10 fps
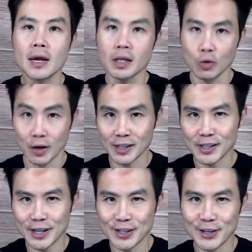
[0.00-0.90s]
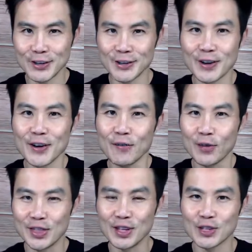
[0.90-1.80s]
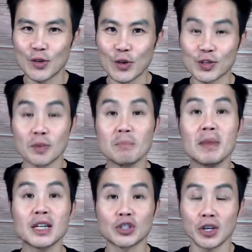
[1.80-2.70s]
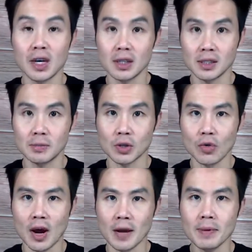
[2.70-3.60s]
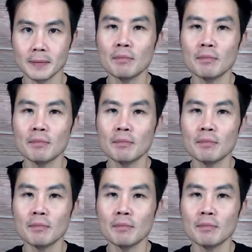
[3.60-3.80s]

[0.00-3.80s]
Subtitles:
You want to stay tuned in this course, so make sure you hit subscribe.